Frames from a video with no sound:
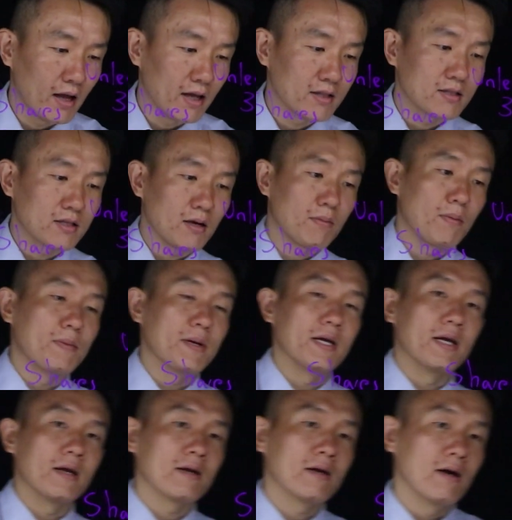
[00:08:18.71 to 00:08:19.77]
ends up
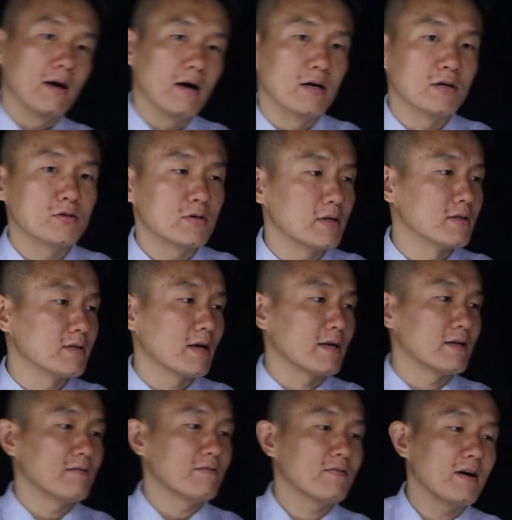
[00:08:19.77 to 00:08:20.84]
being
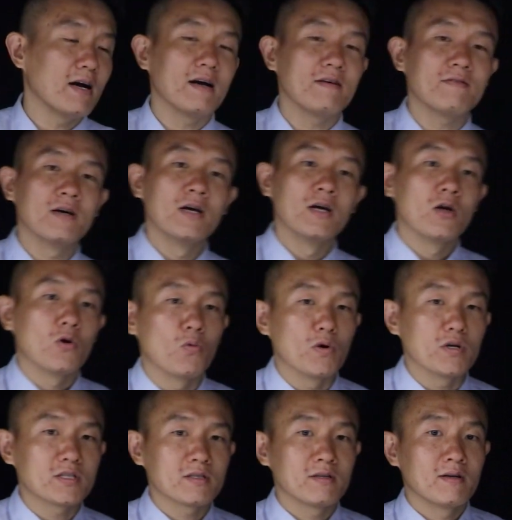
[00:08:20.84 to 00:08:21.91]
$195,
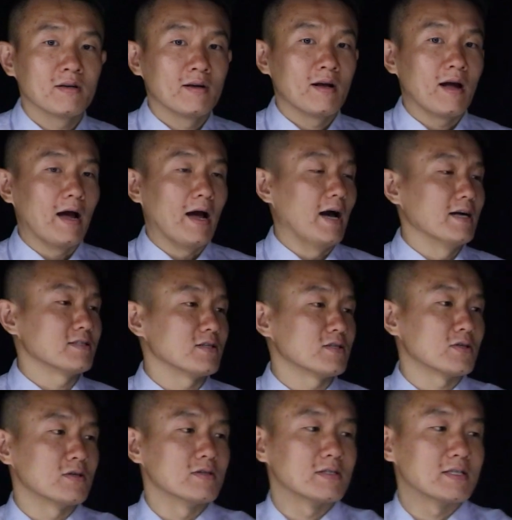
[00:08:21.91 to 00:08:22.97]
which, as it
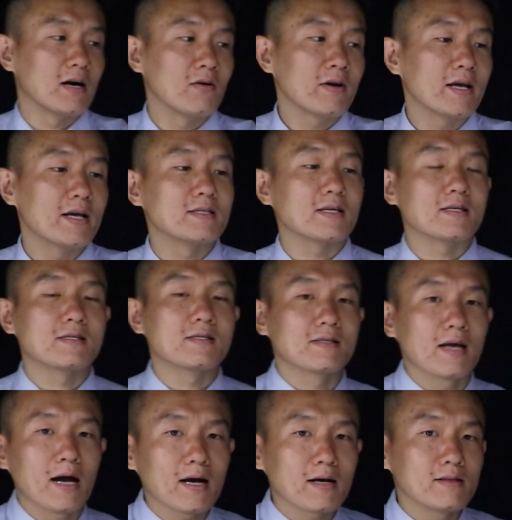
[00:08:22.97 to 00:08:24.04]
turns out, is
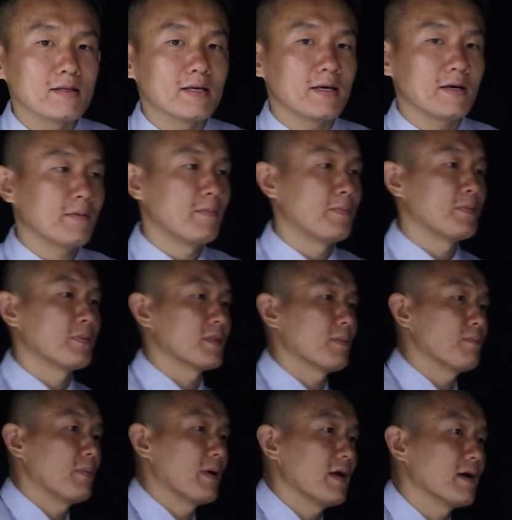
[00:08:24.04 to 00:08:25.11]
exactly the
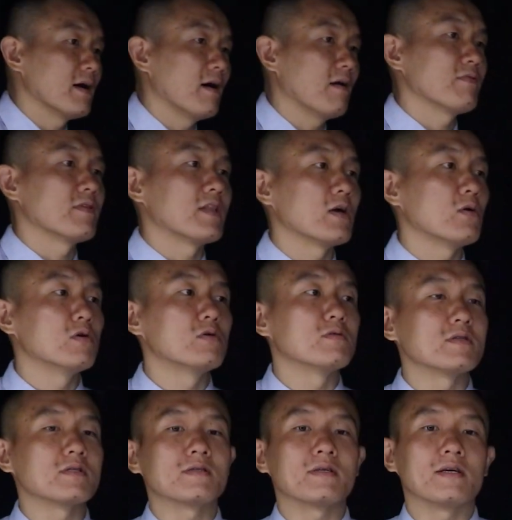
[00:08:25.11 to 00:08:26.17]
payoff that they would
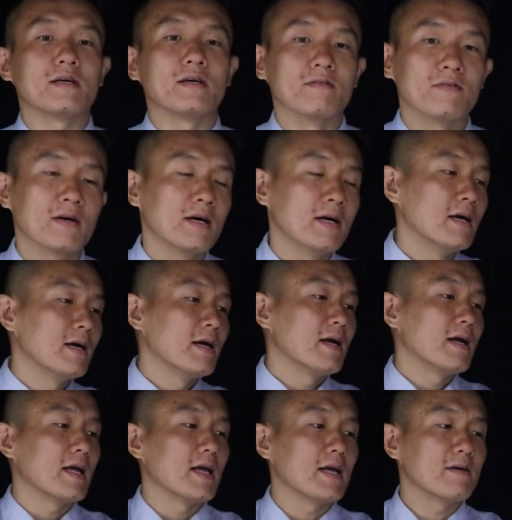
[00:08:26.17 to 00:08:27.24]
receive
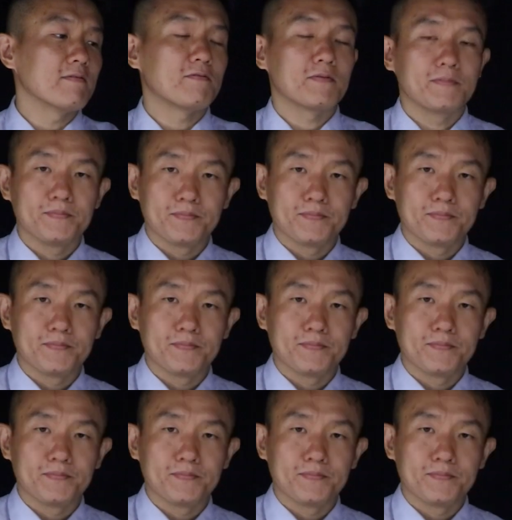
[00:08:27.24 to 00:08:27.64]
if